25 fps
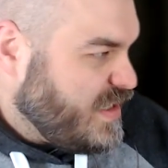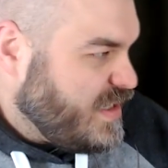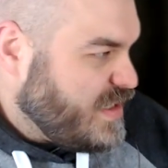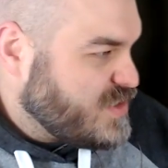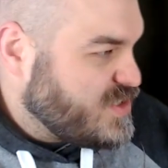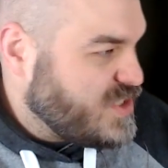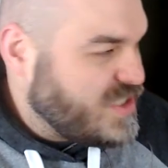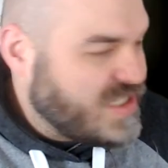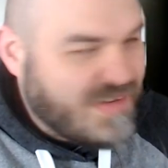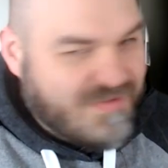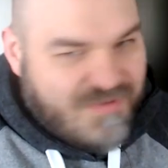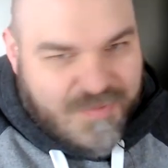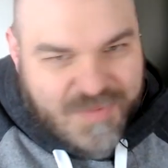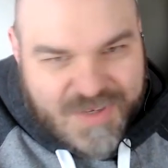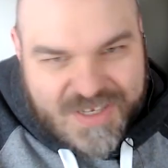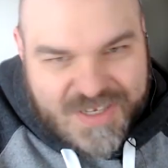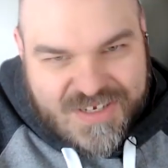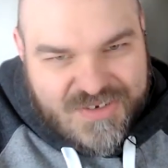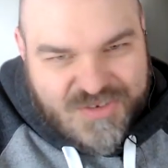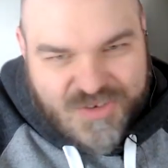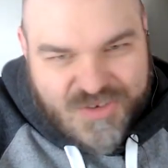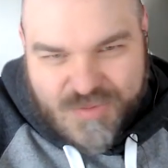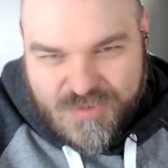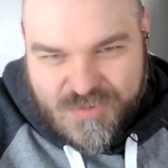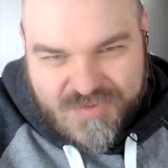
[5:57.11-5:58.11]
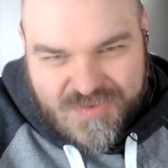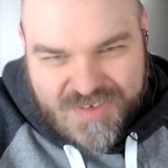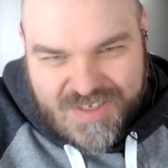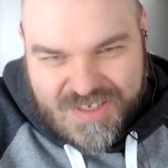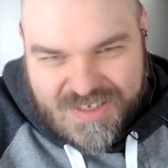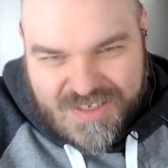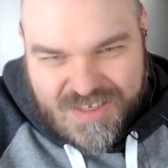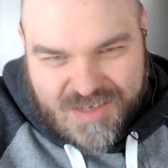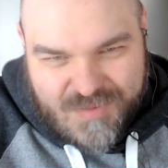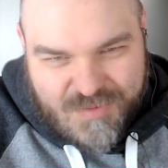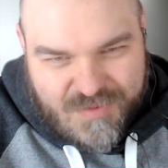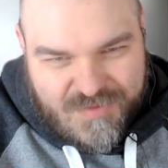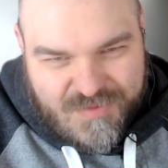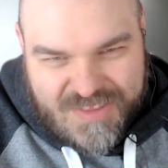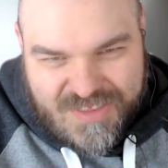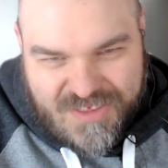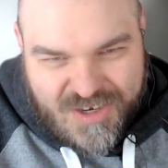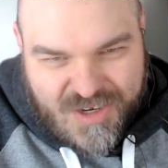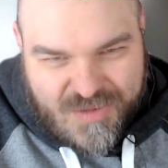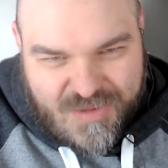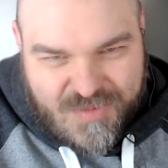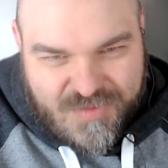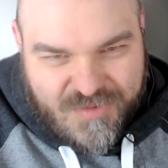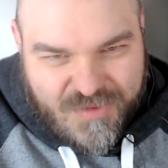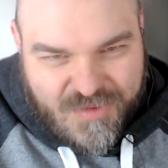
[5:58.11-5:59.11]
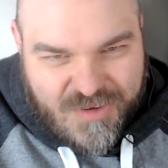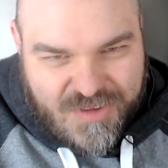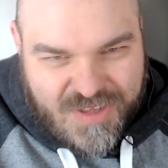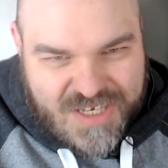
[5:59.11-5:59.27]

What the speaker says: she'd never been to a movie in a movie theater before.